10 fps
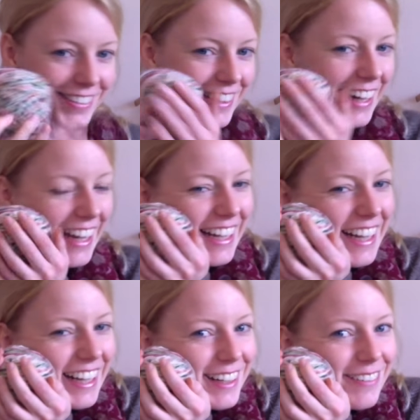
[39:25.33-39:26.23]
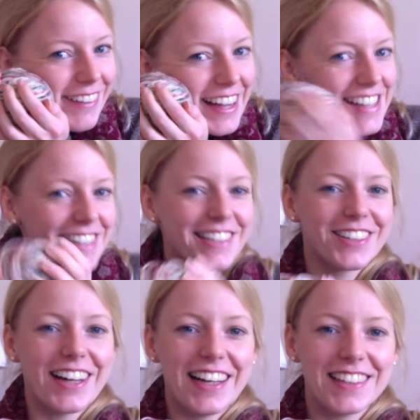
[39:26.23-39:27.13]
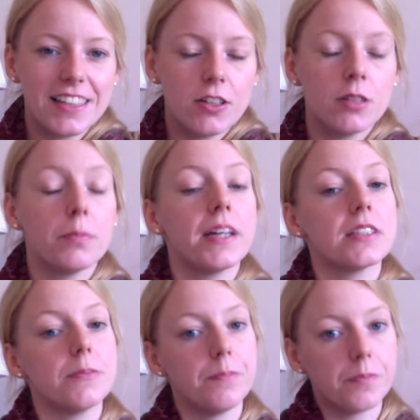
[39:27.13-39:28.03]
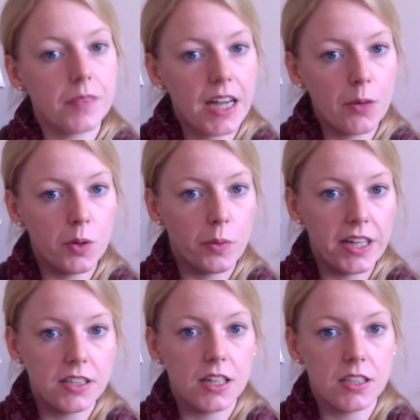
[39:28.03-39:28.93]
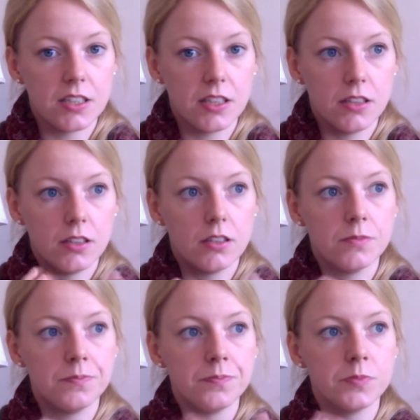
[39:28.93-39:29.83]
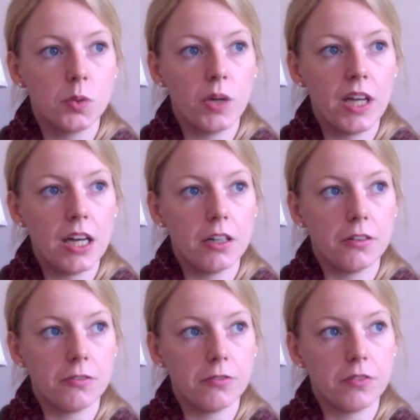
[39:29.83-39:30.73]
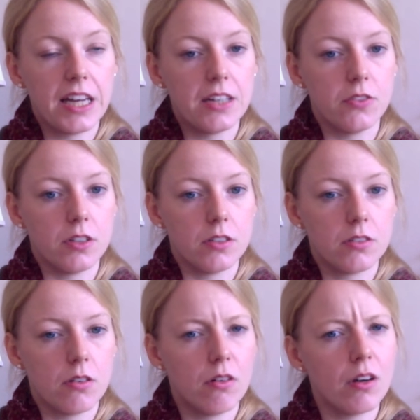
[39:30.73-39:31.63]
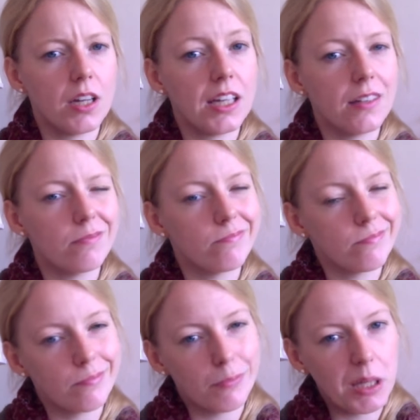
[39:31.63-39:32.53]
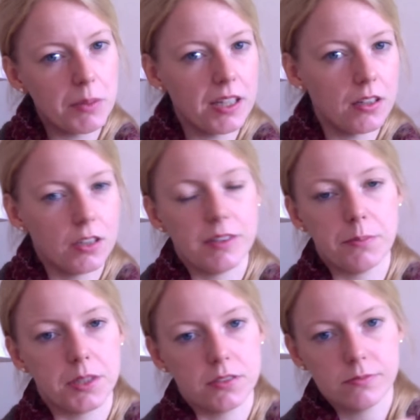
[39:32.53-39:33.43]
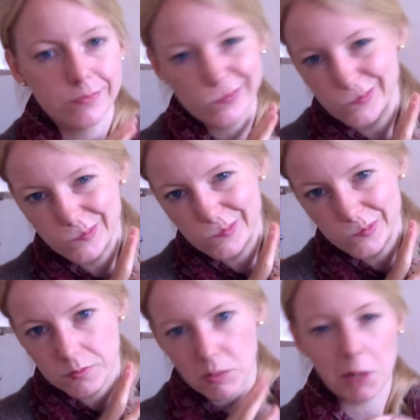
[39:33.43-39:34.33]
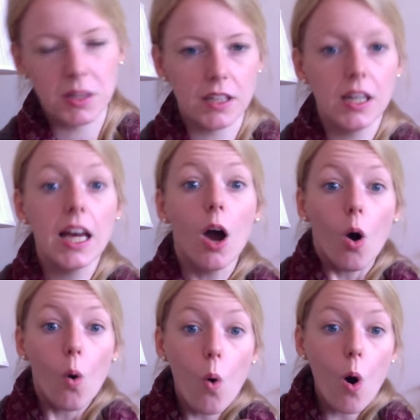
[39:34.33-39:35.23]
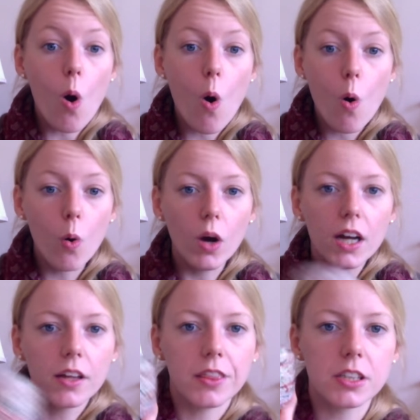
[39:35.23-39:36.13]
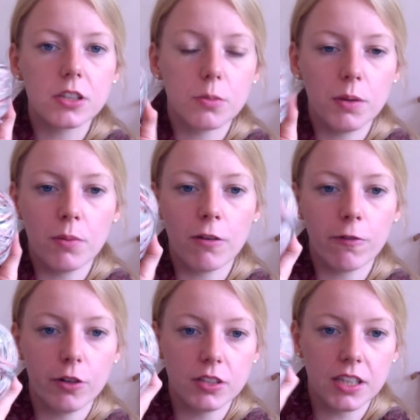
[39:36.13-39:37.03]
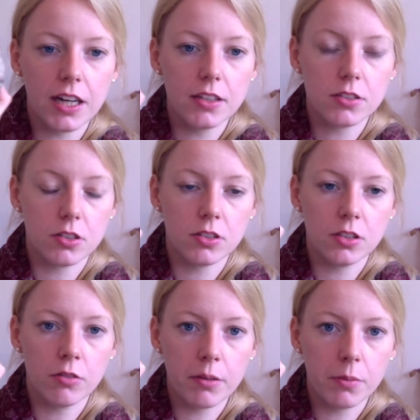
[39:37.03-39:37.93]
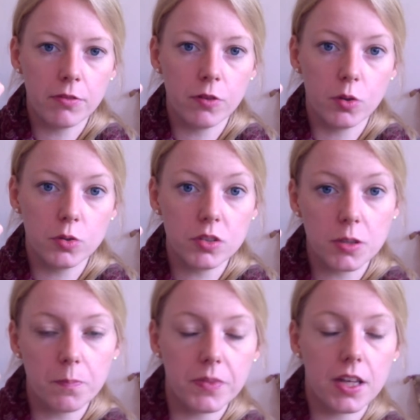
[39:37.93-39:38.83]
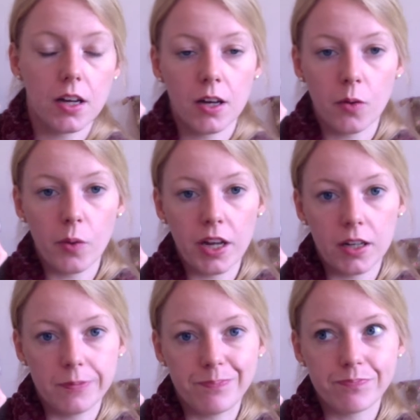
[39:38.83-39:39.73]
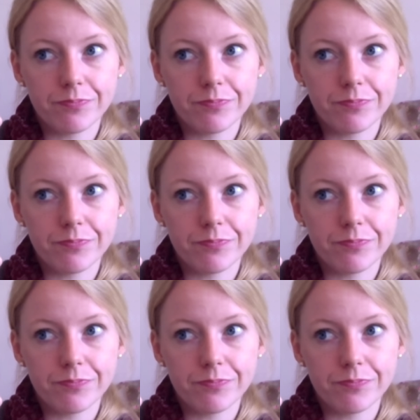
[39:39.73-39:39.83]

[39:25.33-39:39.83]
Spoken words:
I can't wait to cast it on, but I will wait until we have Advent, or maybe November. Maybe, ooh, this could be my first cast on November 1st, when